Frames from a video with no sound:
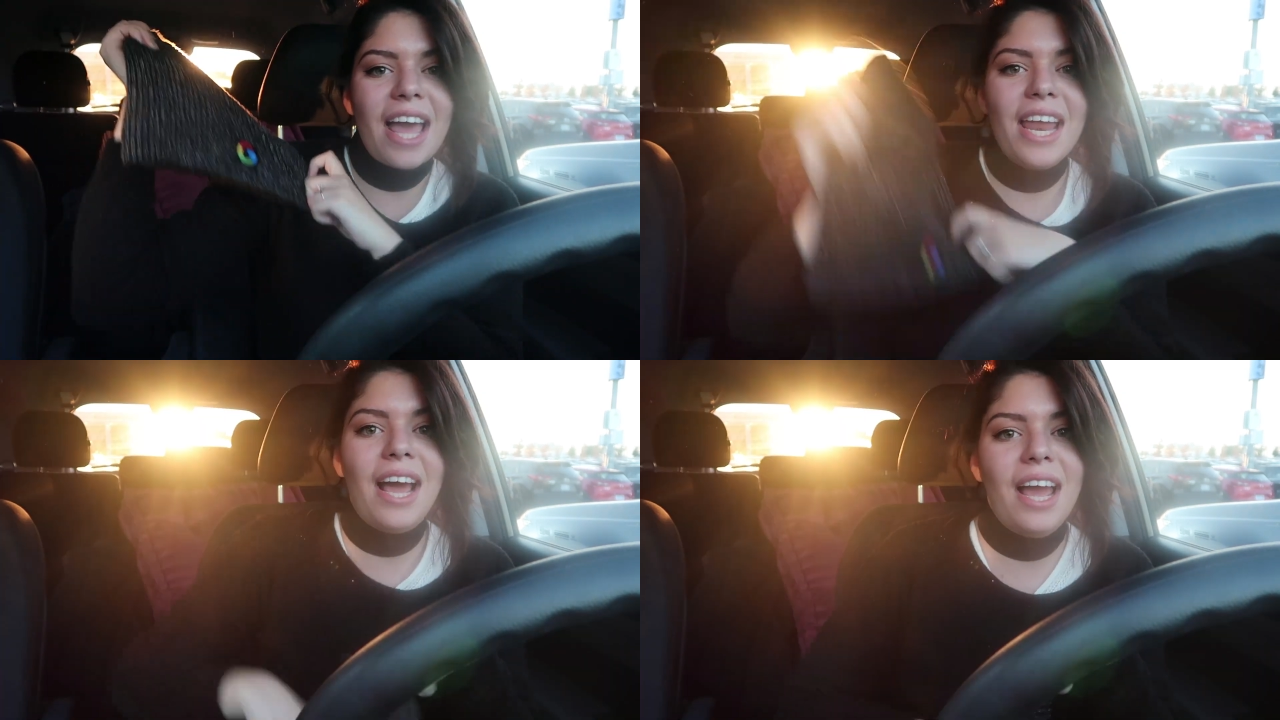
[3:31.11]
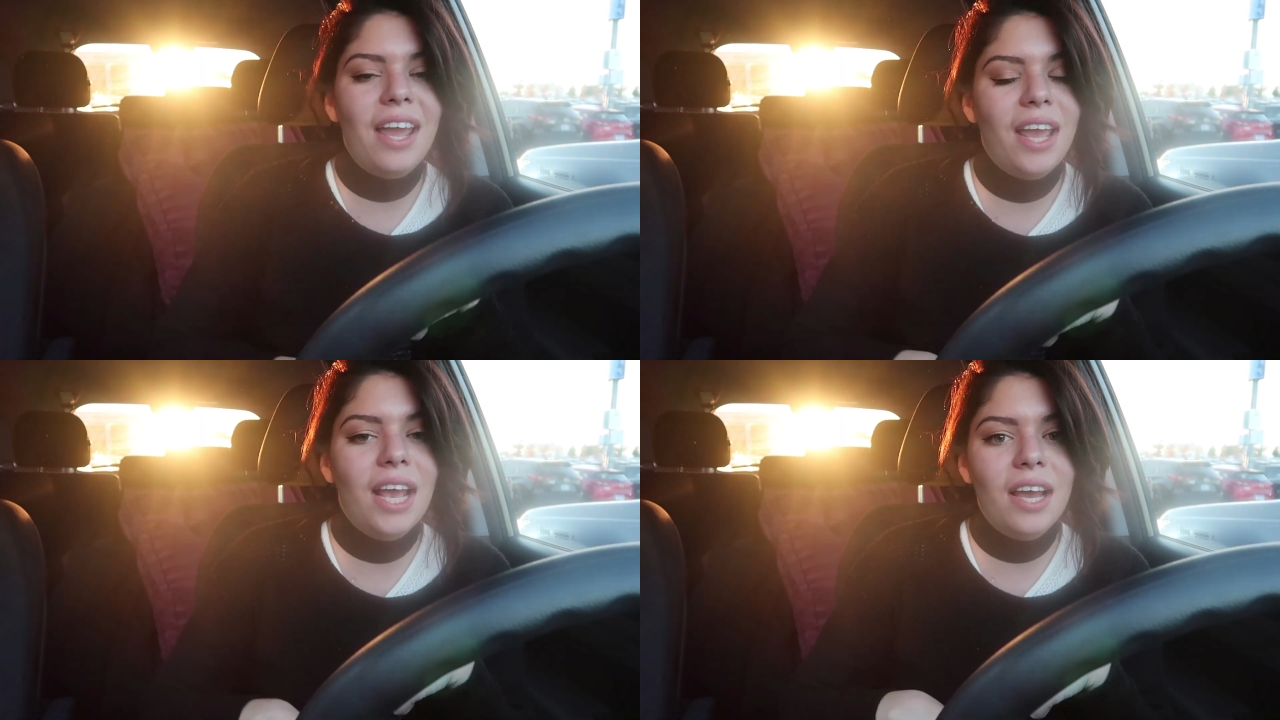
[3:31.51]
and
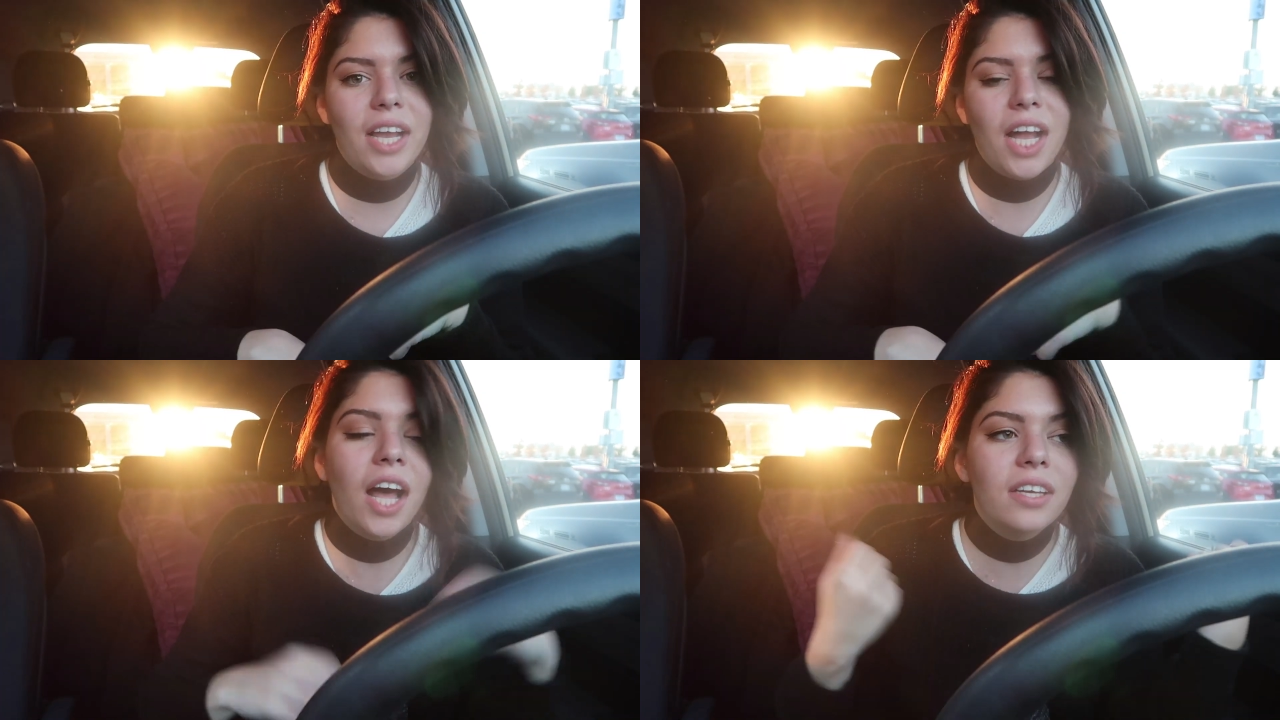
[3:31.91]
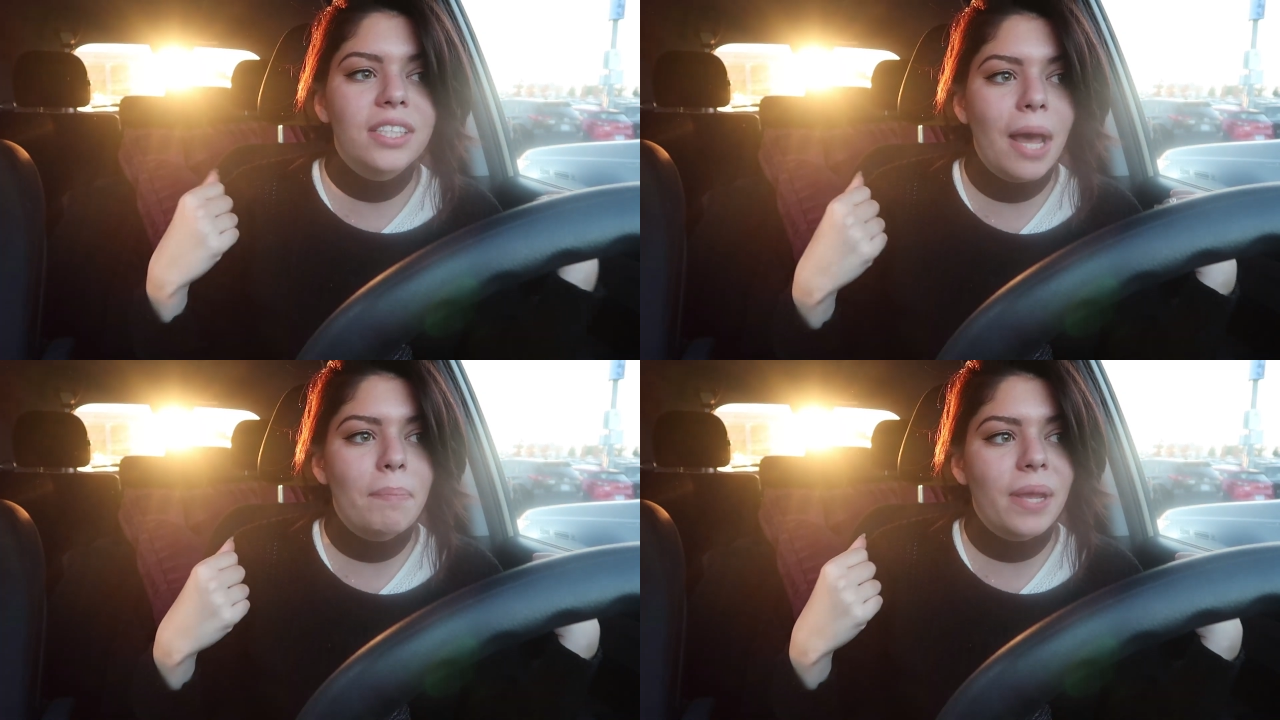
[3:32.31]
I
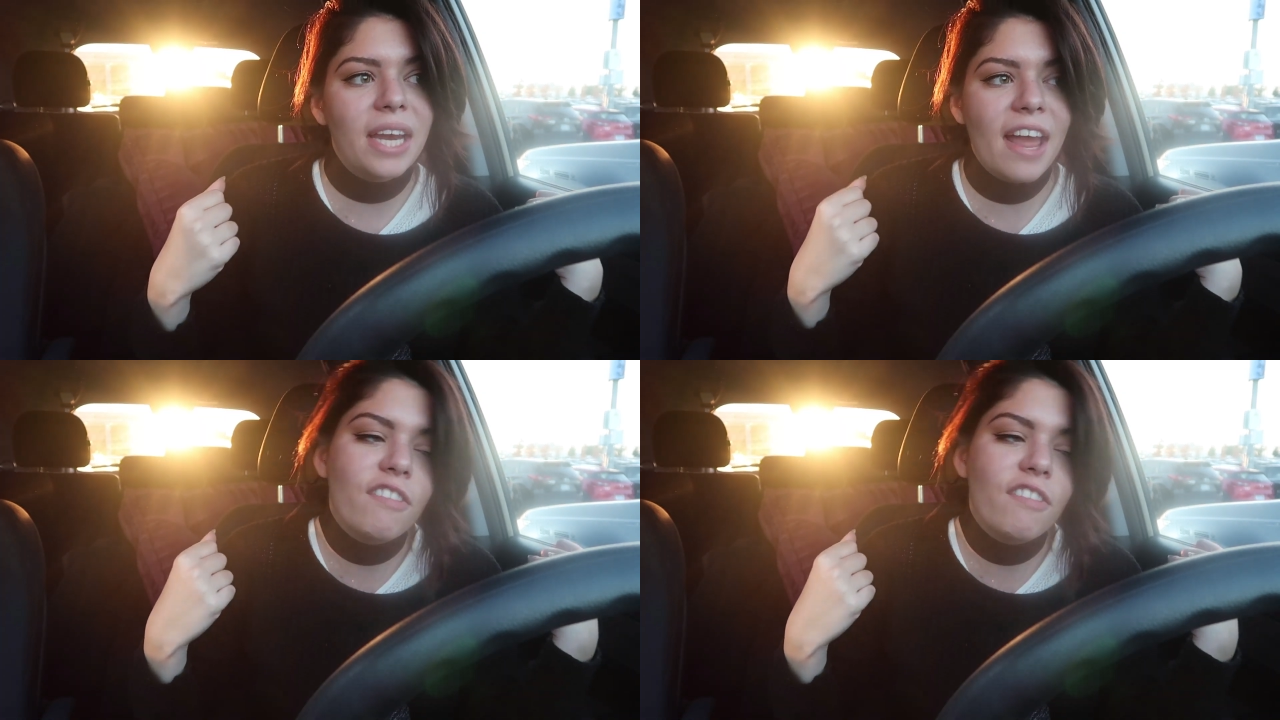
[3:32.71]
cuddled up in